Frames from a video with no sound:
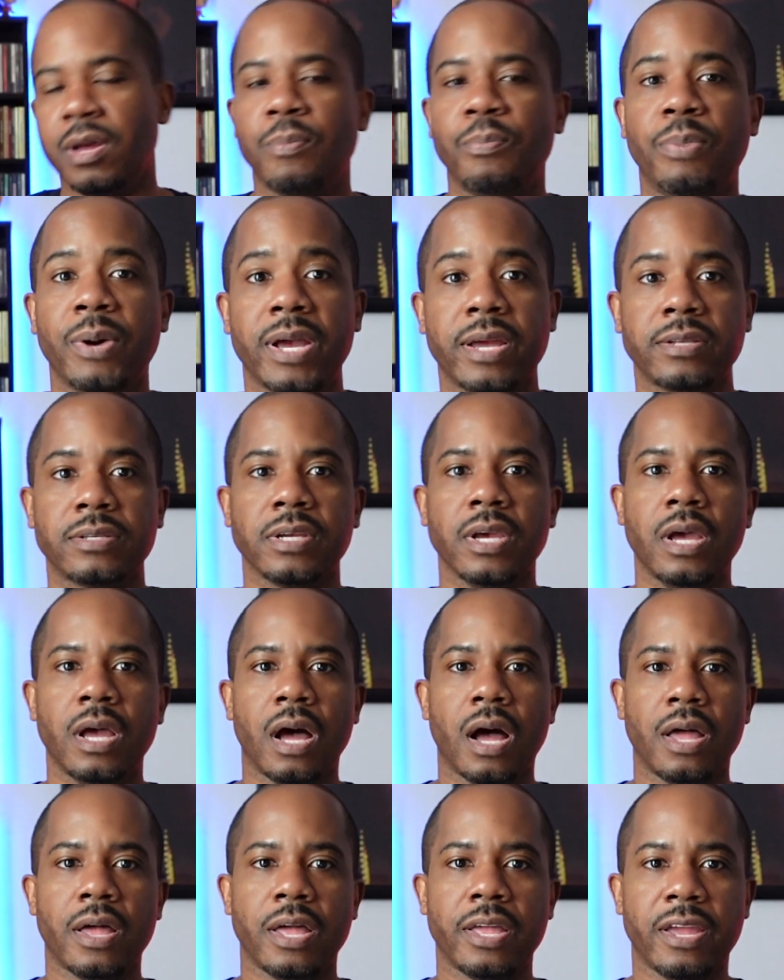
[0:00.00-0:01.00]
But
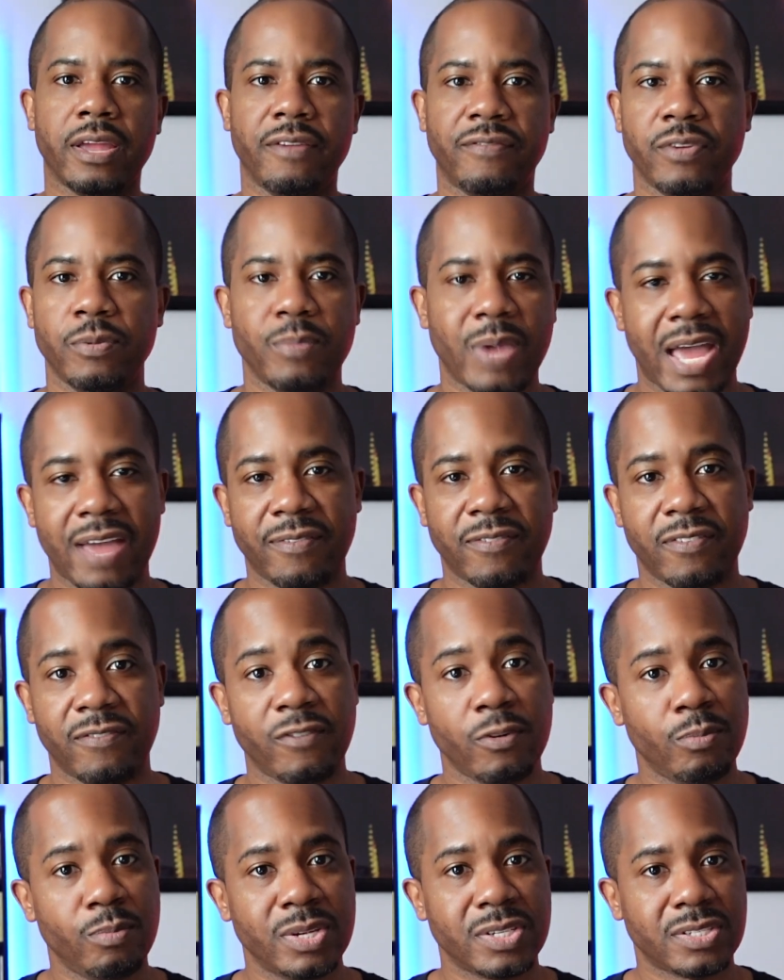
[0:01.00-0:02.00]
if
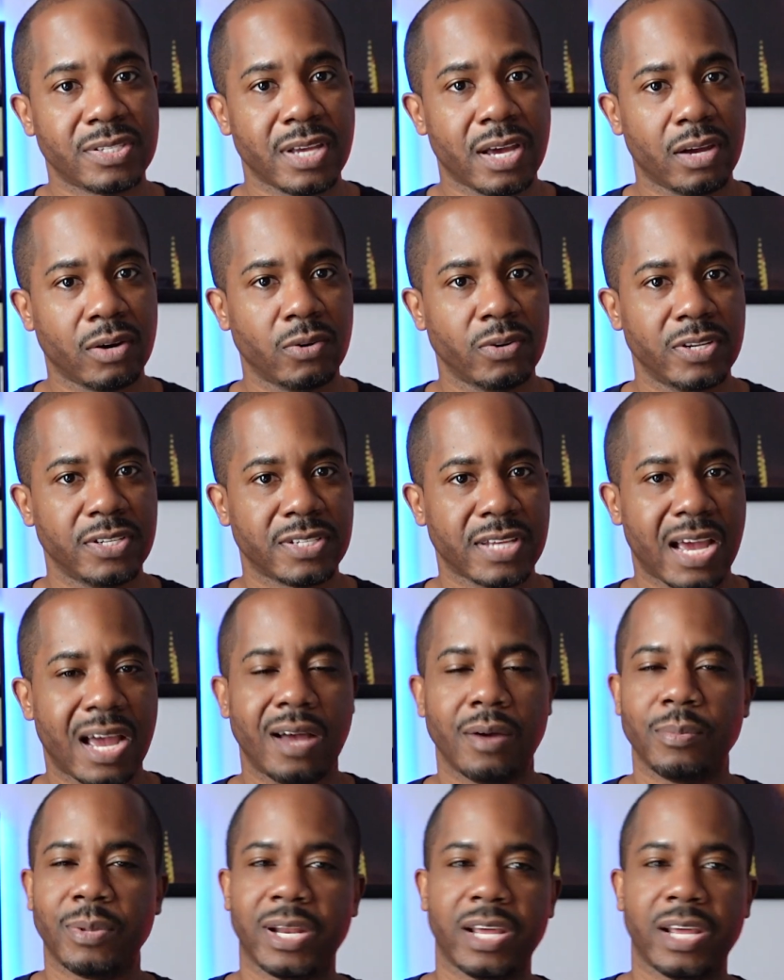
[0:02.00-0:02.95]
you missed out on this album,